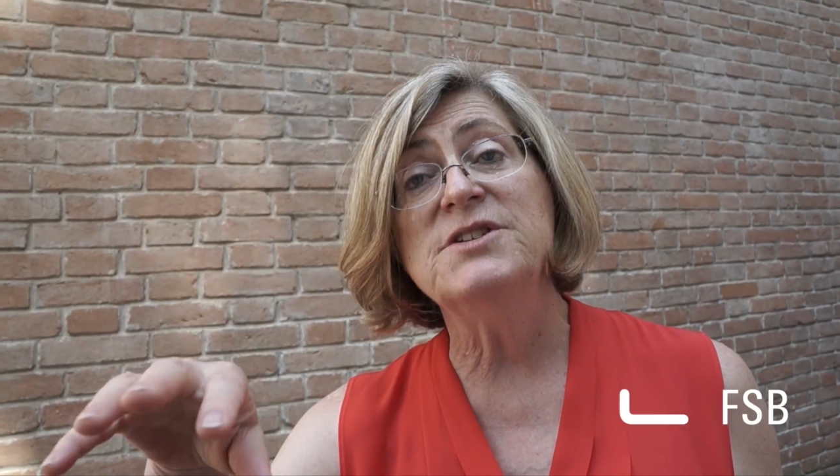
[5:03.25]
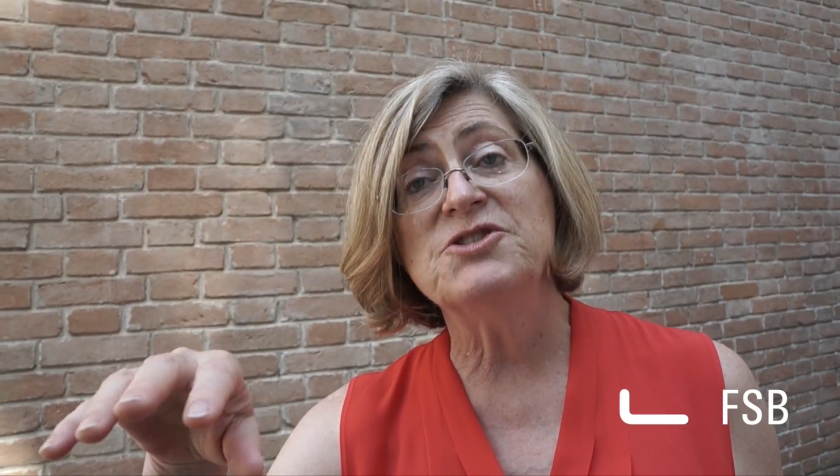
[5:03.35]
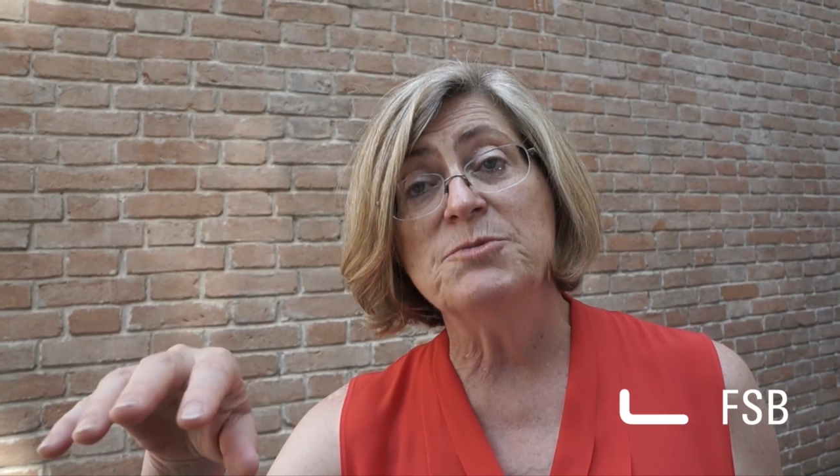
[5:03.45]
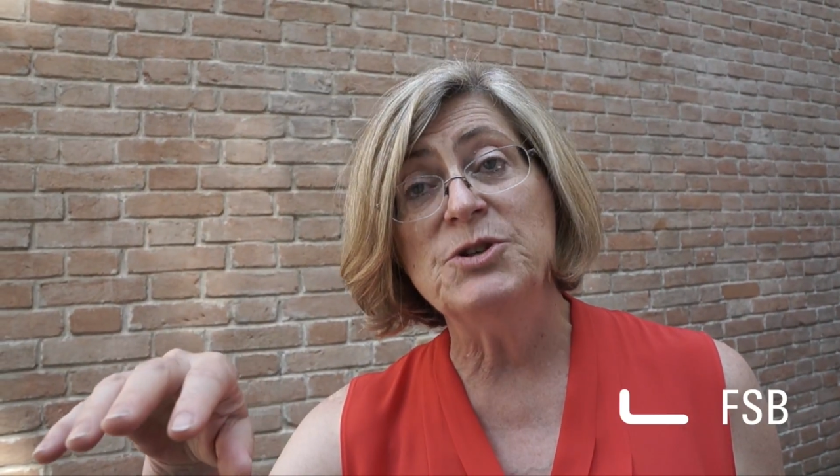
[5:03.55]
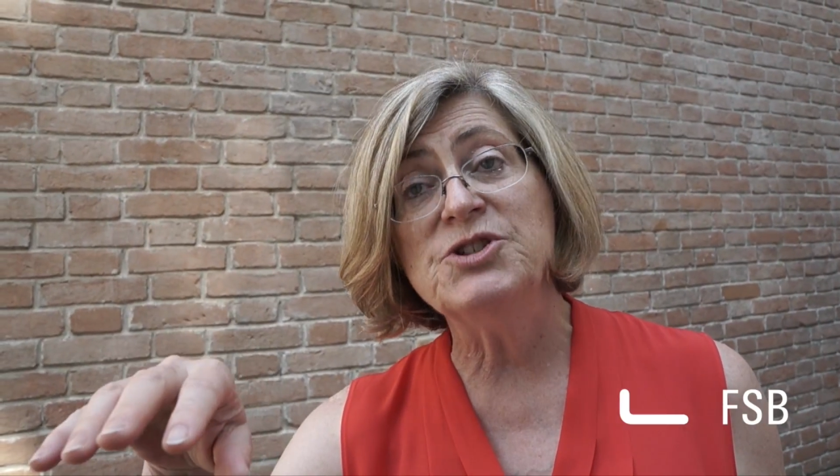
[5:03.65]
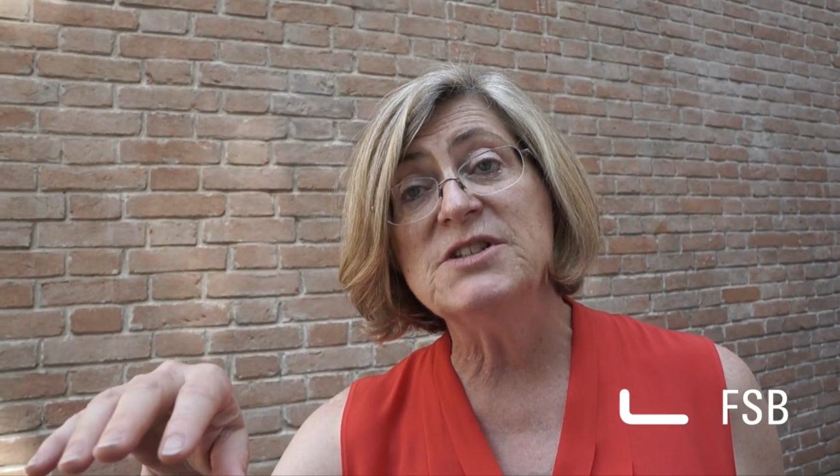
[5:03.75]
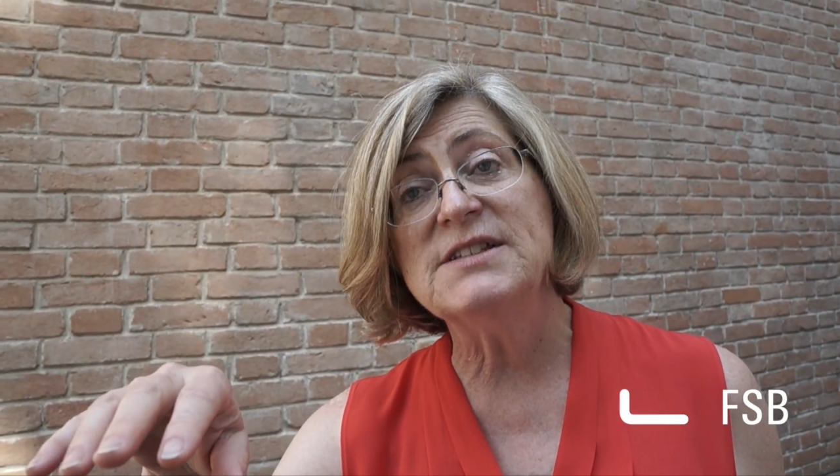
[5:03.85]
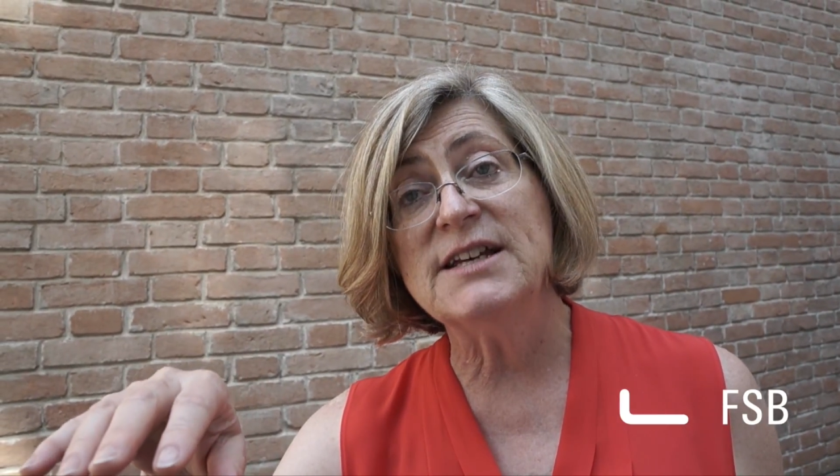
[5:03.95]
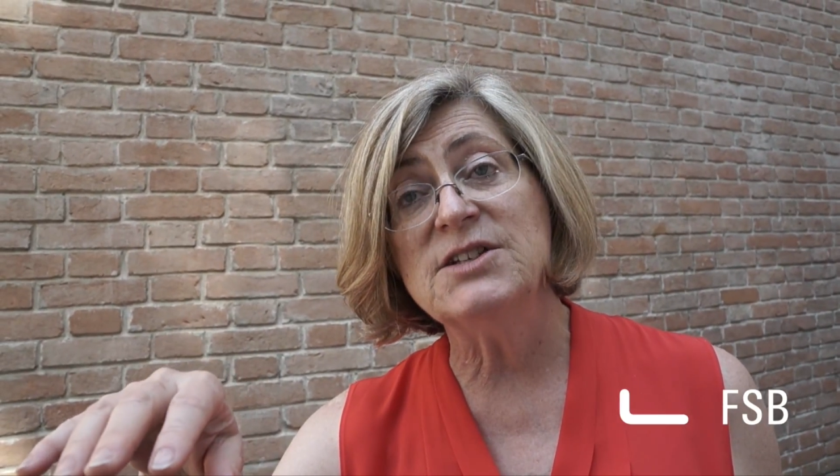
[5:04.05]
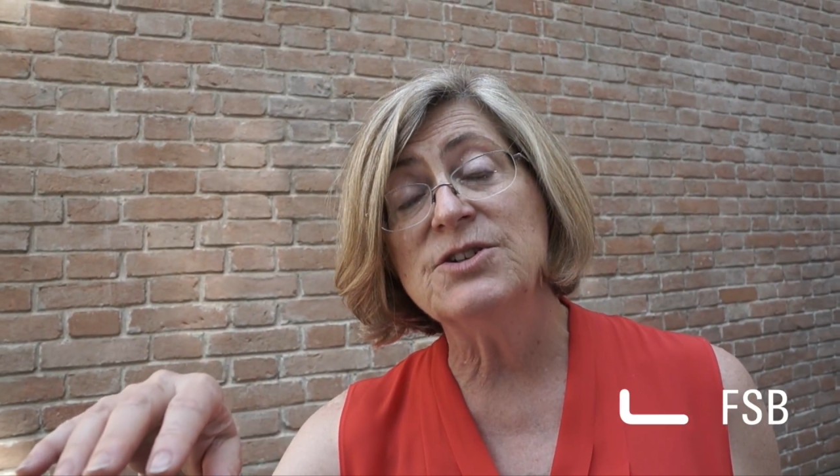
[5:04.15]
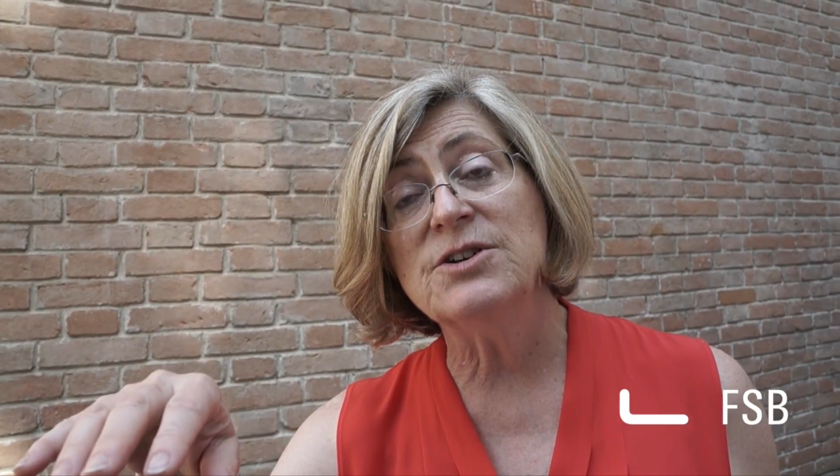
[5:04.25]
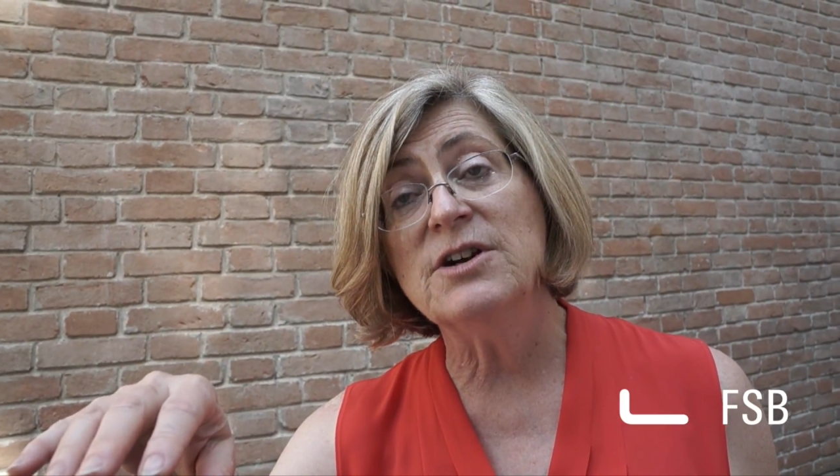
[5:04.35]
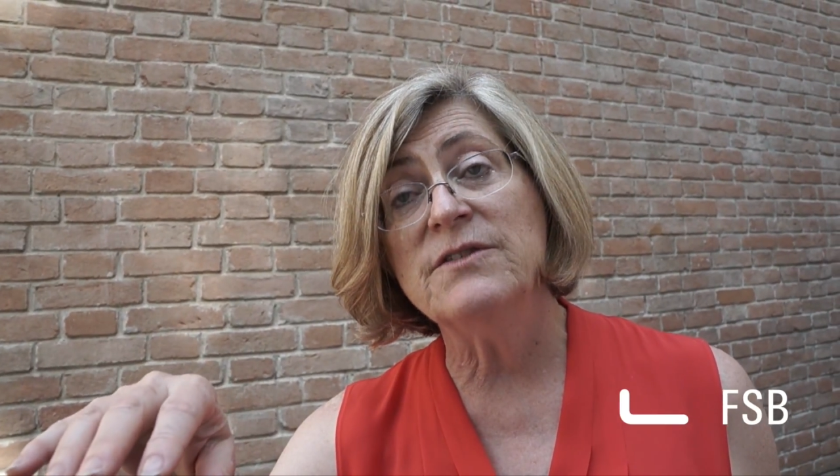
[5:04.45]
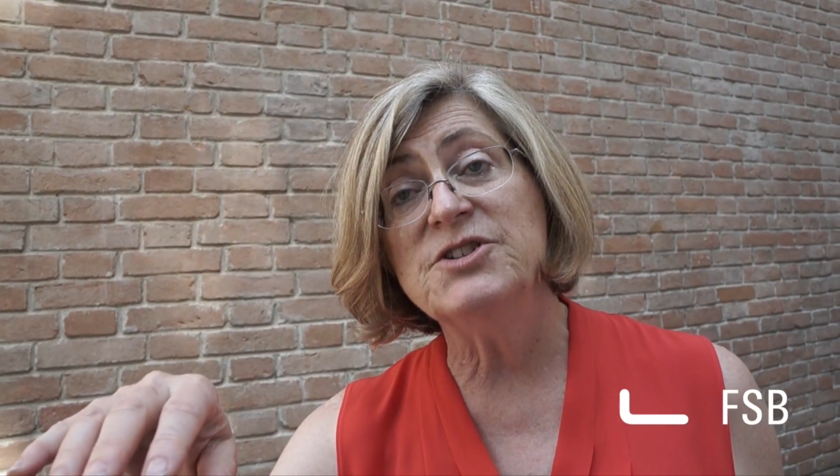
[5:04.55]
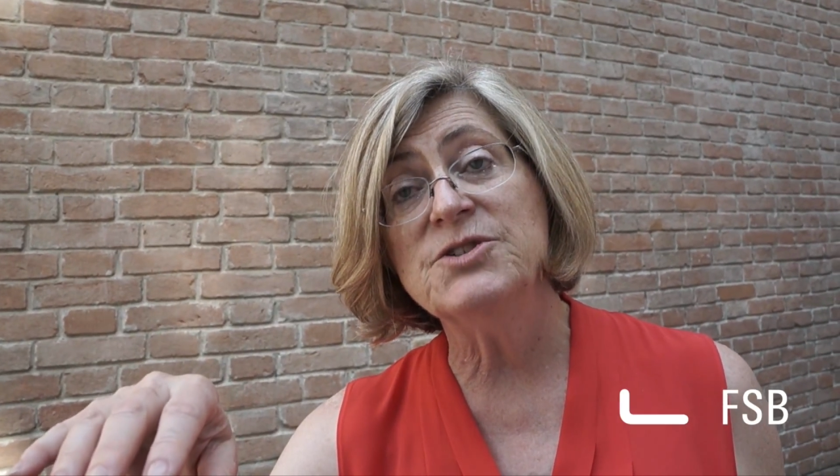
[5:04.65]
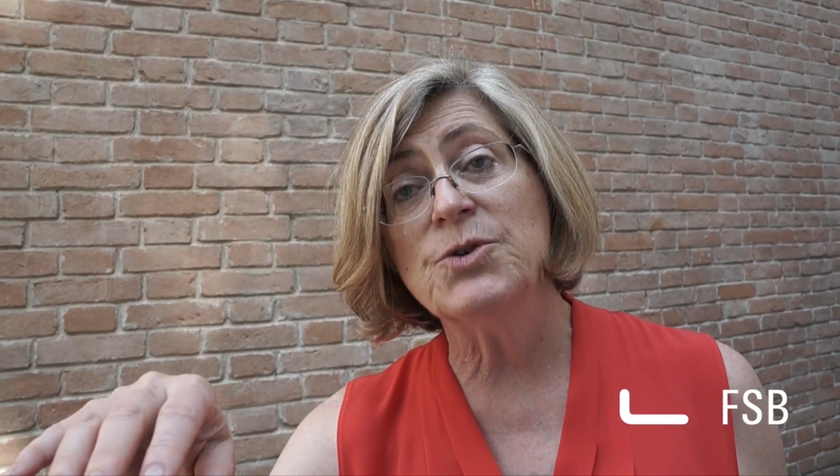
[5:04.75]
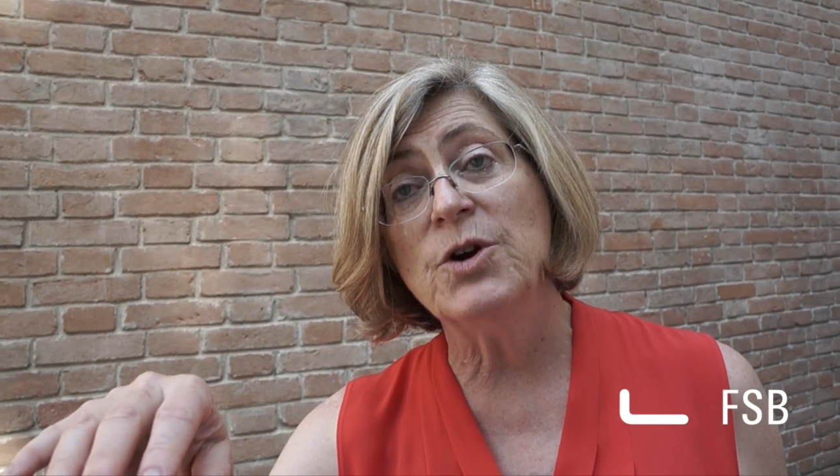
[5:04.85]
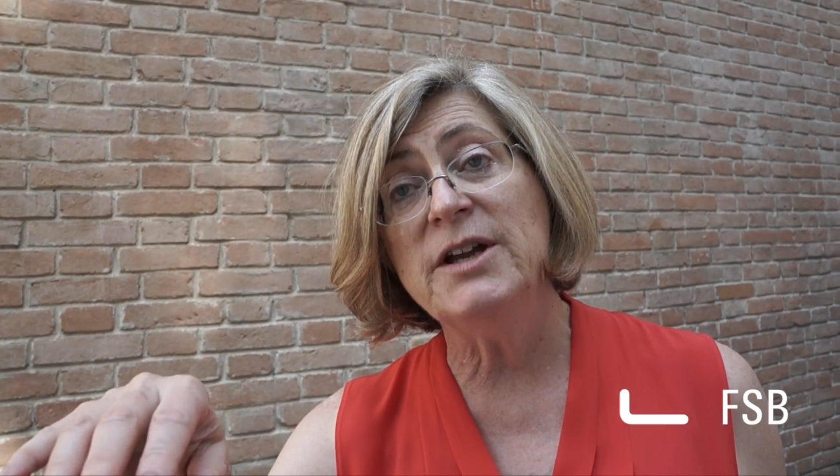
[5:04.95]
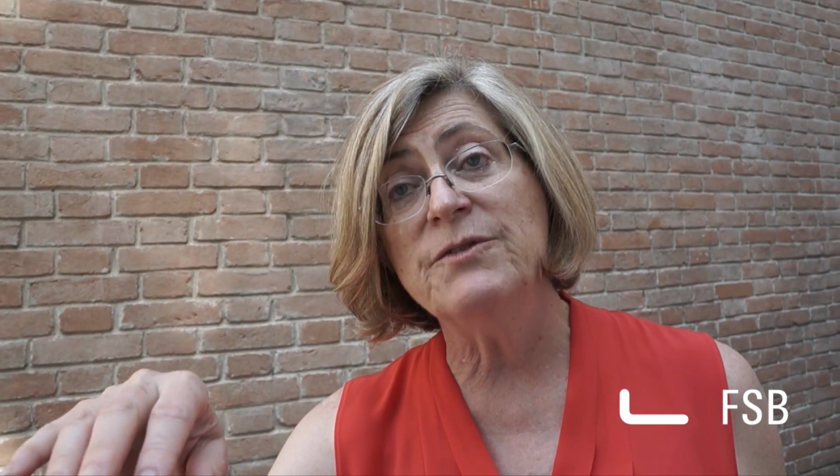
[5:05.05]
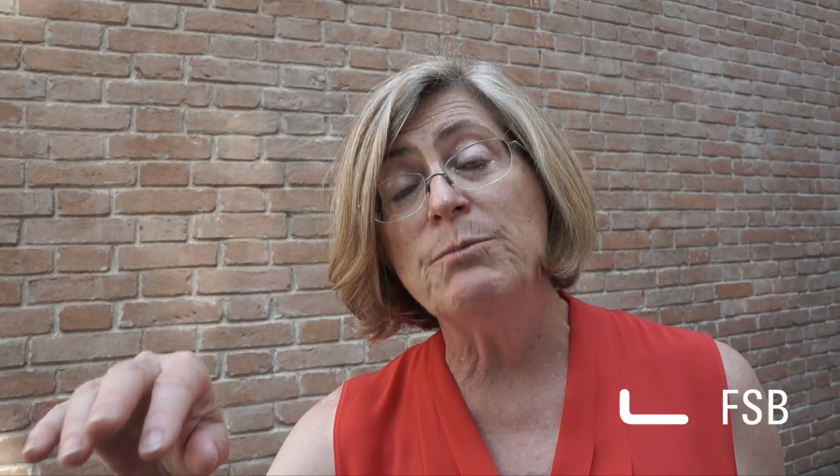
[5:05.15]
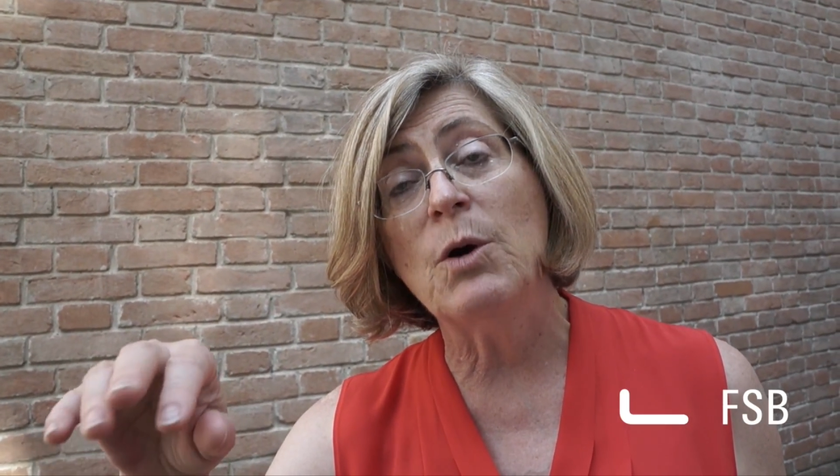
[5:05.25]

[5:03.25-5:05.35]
distribution center of Detroit,